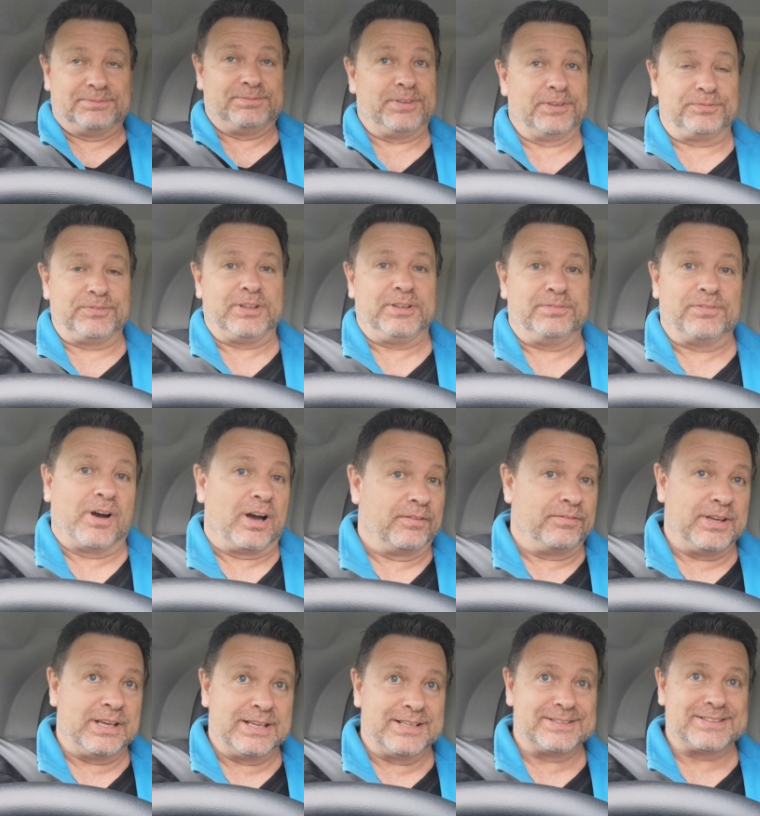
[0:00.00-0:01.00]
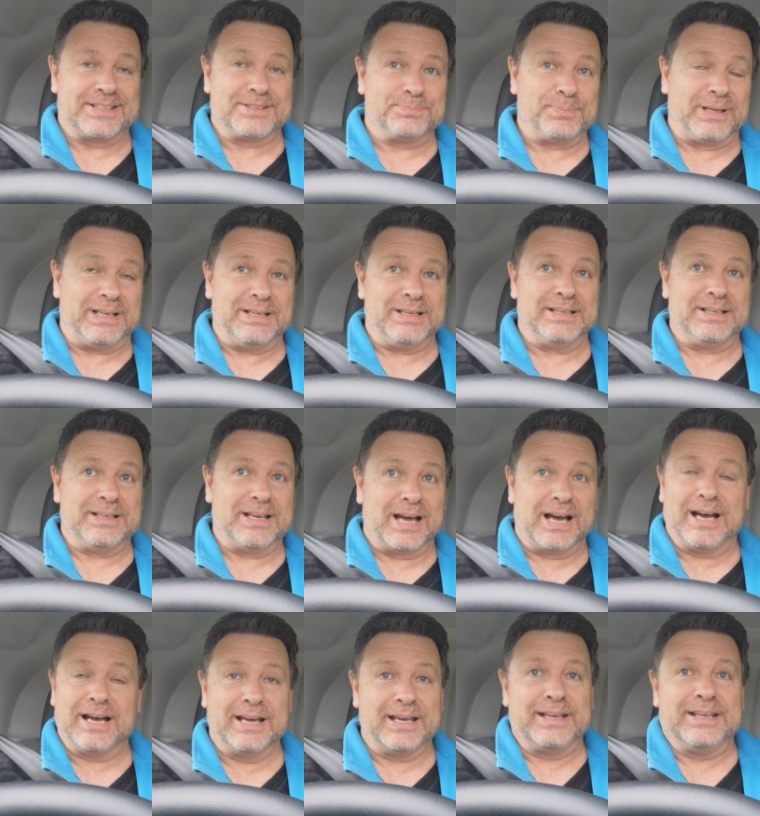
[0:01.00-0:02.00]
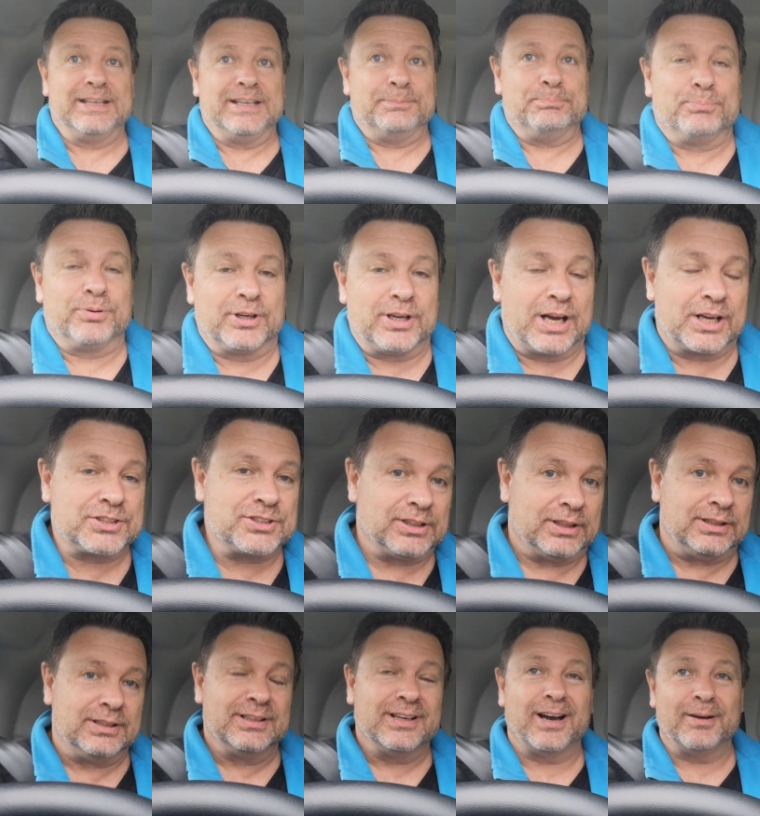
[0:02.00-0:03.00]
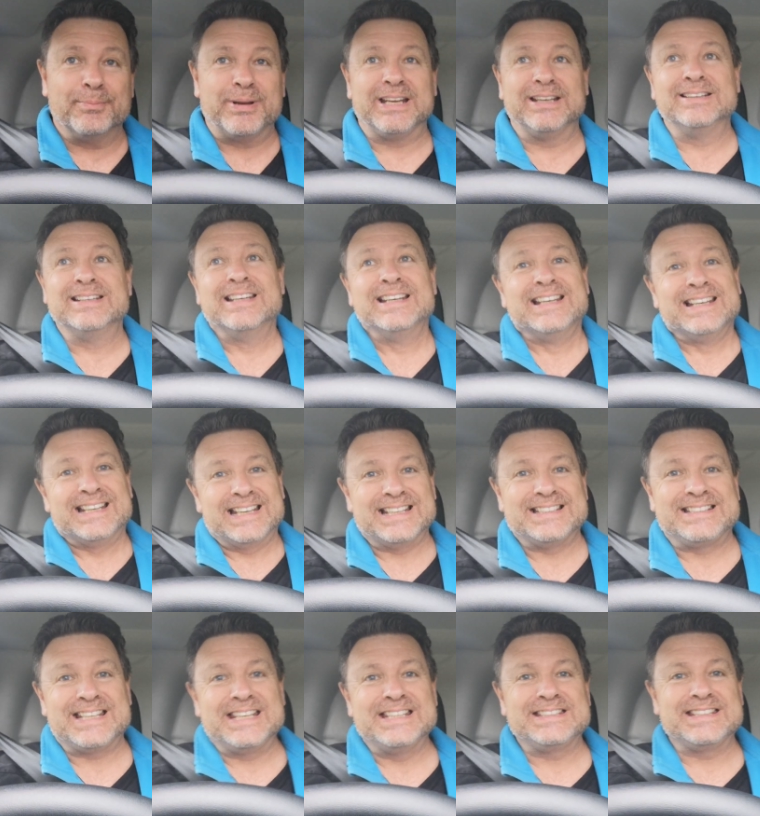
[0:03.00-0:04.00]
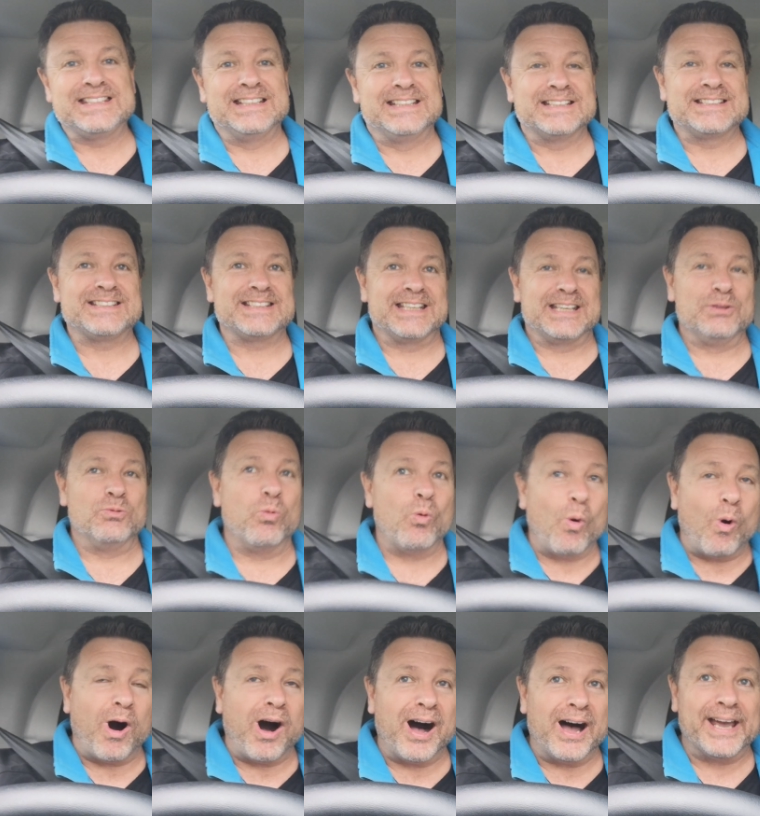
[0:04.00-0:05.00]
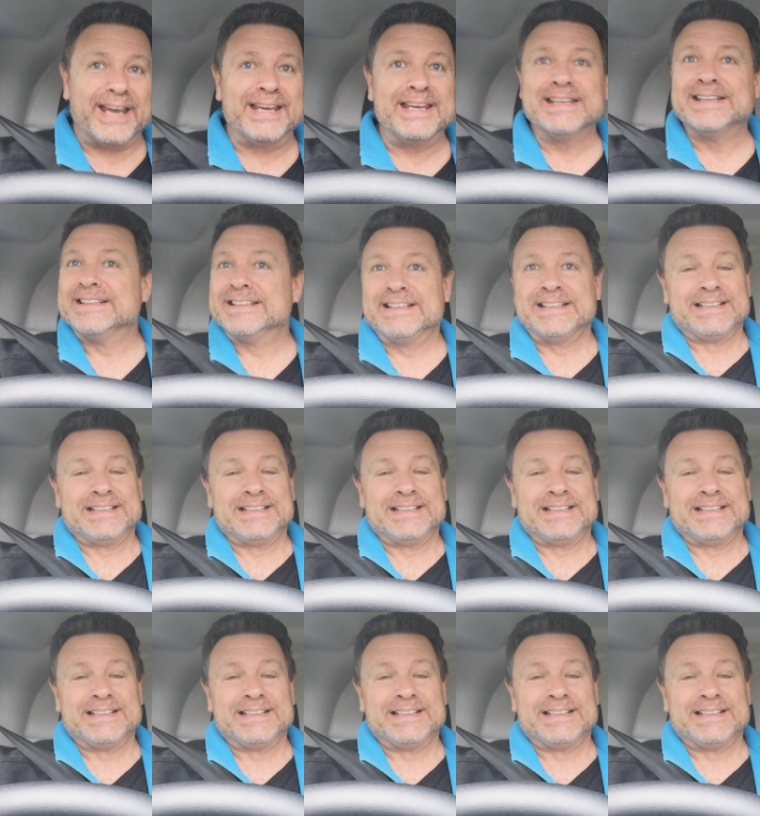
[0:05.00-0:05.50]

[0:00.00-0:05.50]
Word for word: 55 years it's been in production, I mean, it's easy to see why